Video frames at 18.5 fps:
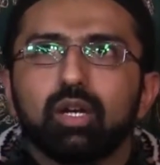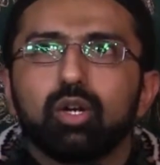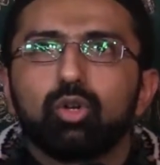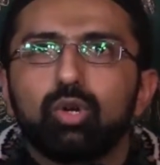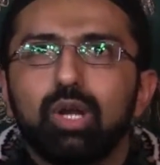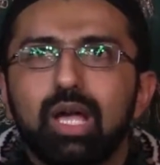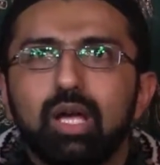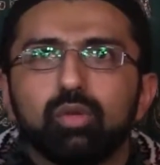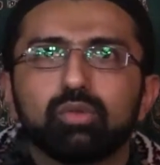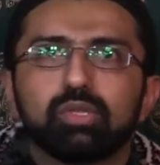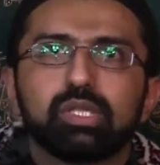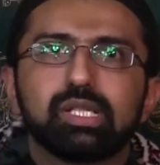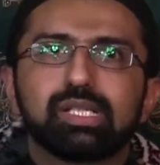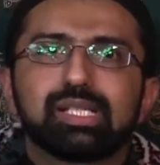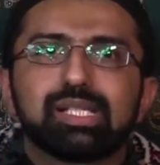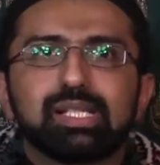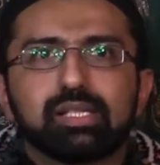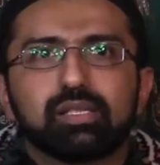around
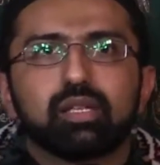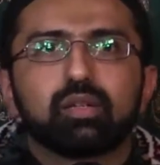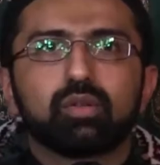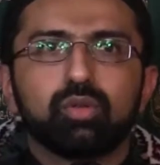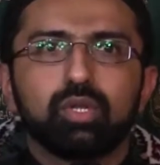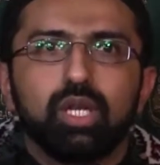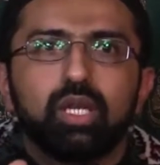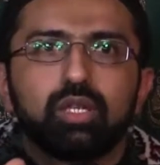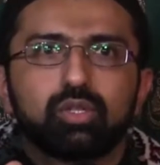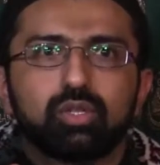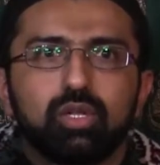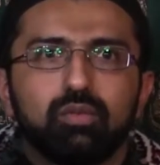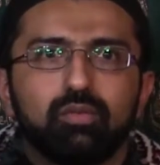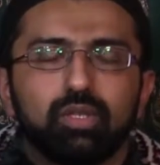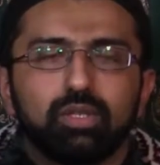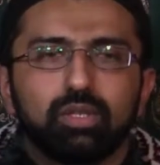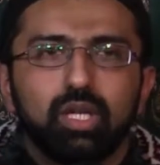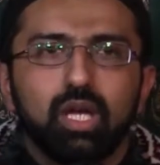us is the creation
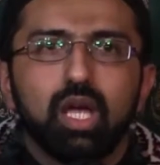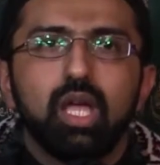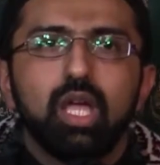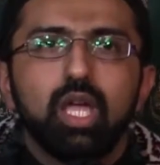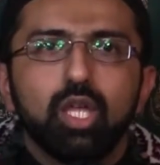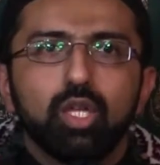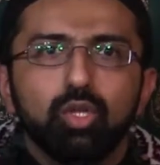of Allah.